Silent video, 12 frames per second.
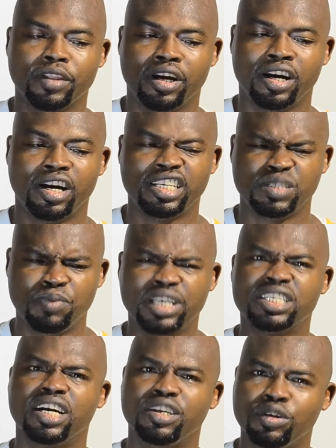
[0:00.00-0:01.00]
uh, it's
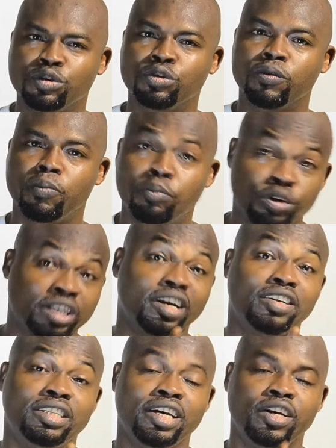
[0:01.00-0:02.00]
better you put it
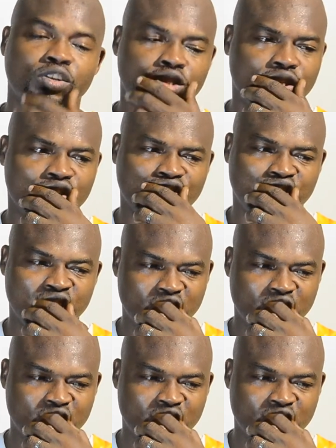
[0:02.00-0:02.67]
out there yourself